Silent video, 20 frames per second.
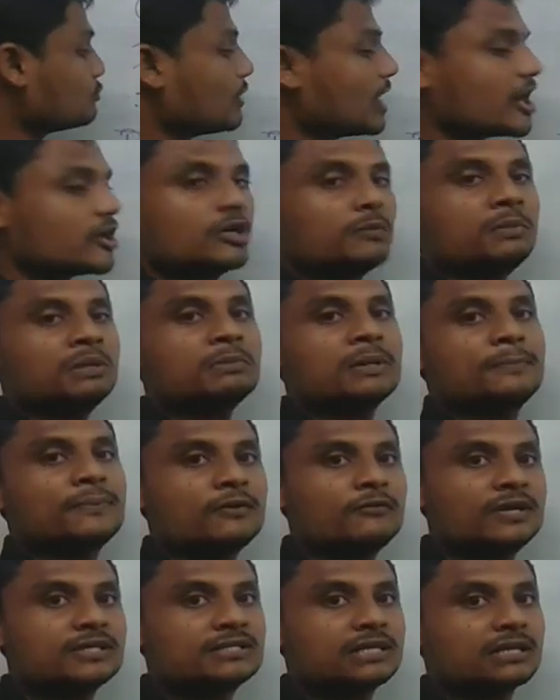what do you mean the
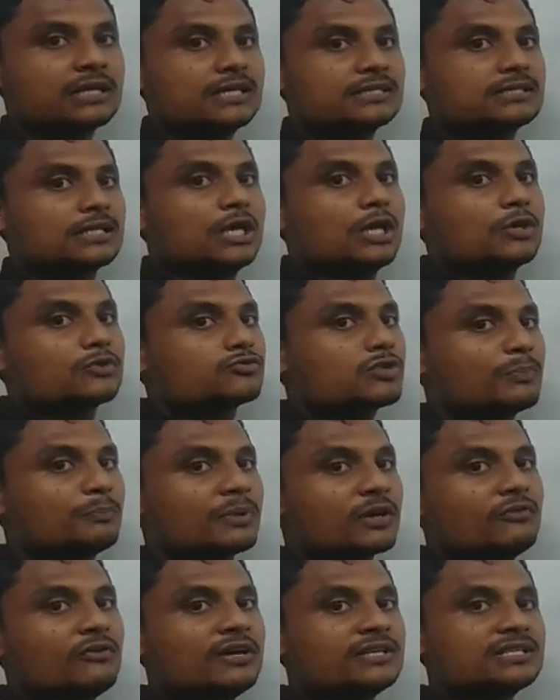prevention, guys? So
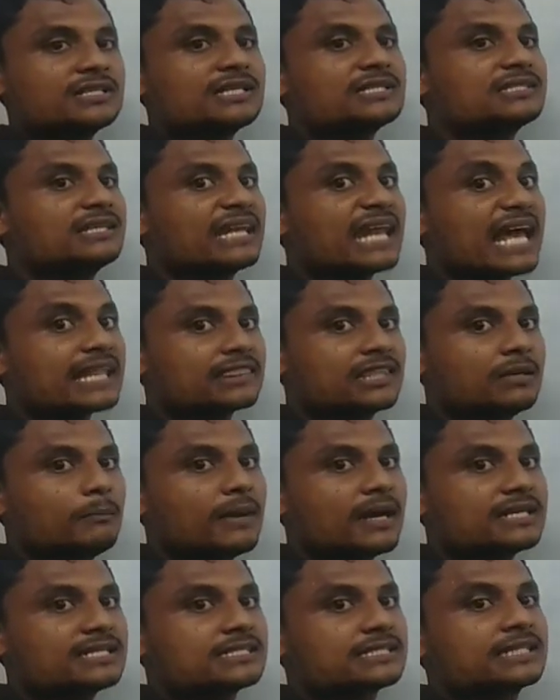prevention is the nothing
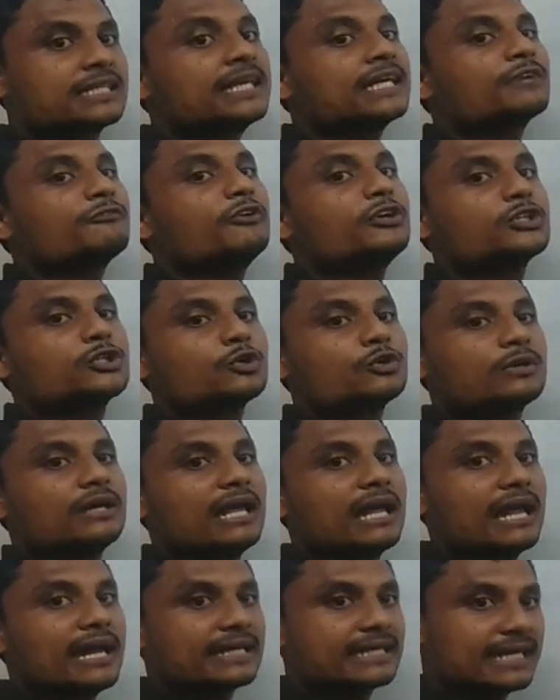but thing we
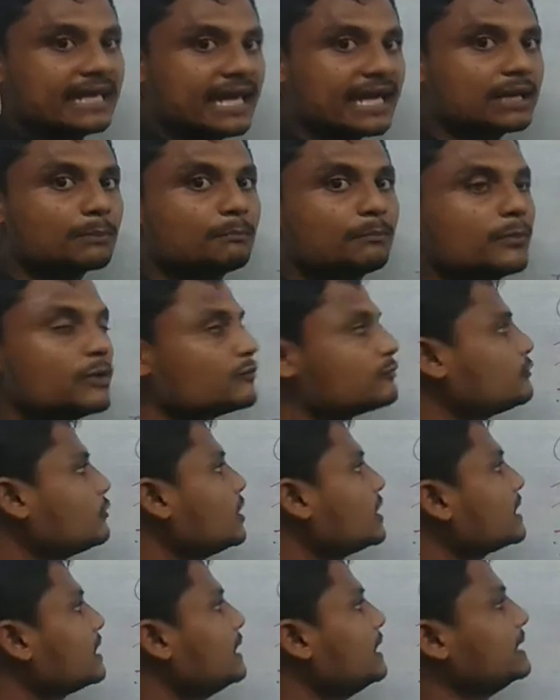should take
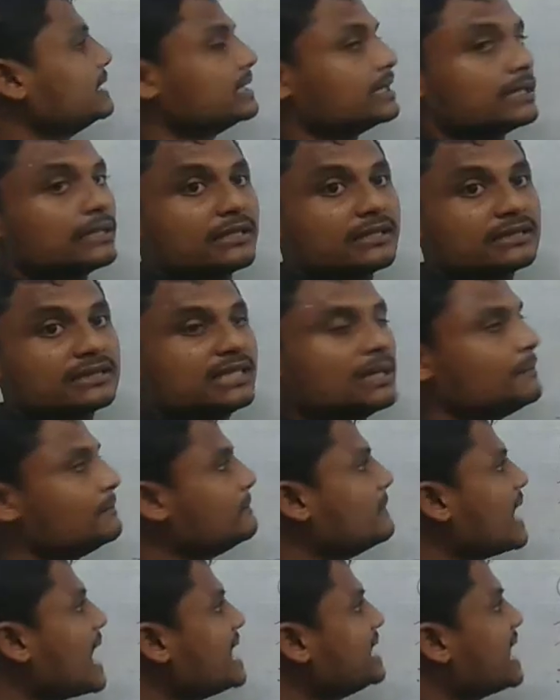before the
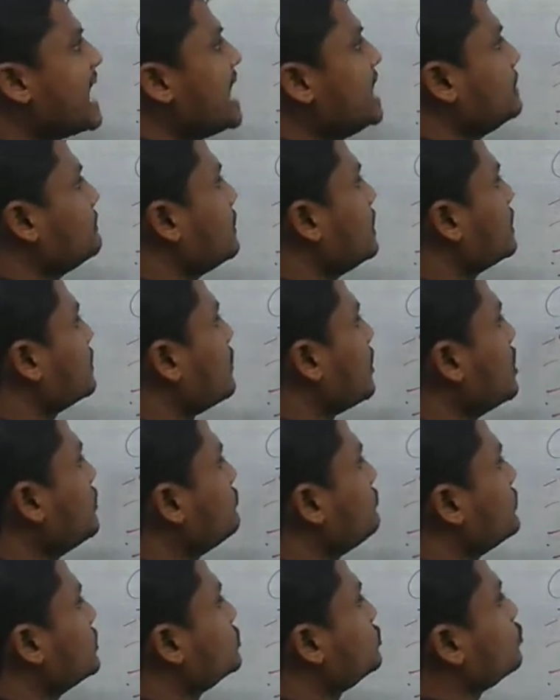man-animal
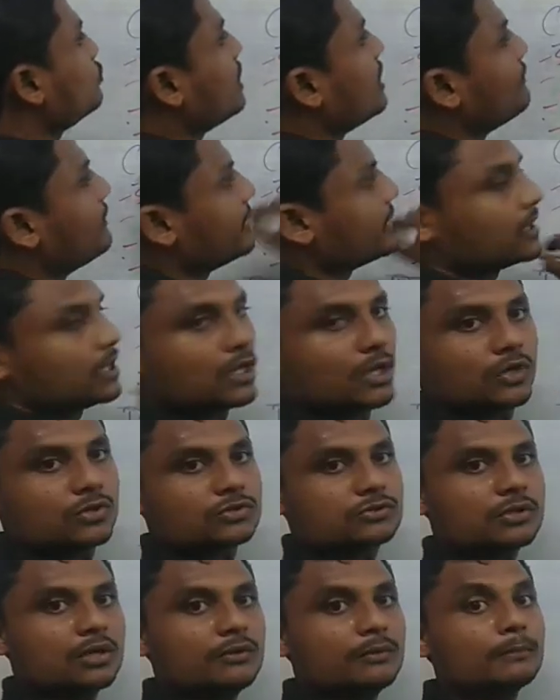conflict to avoid.
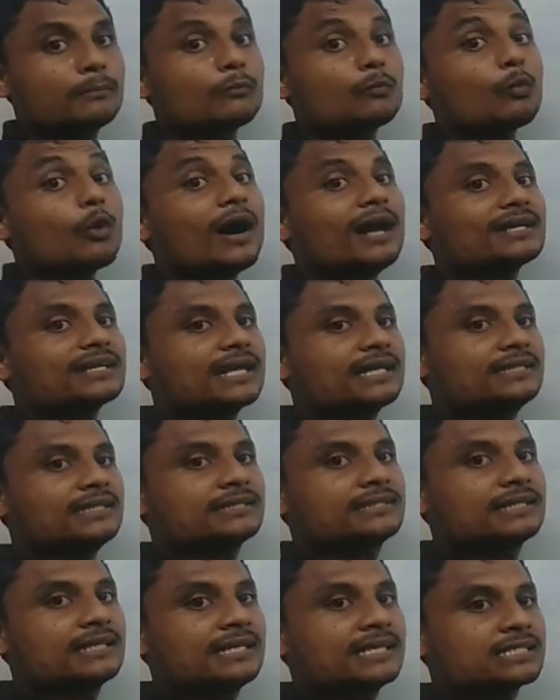So what are
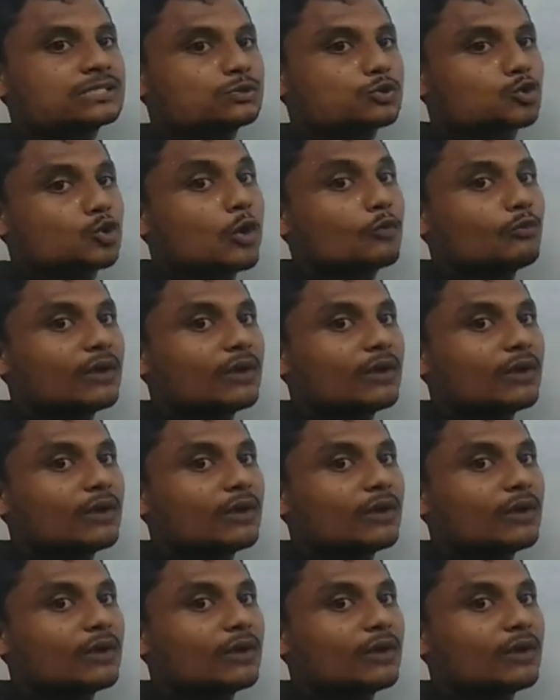the things? So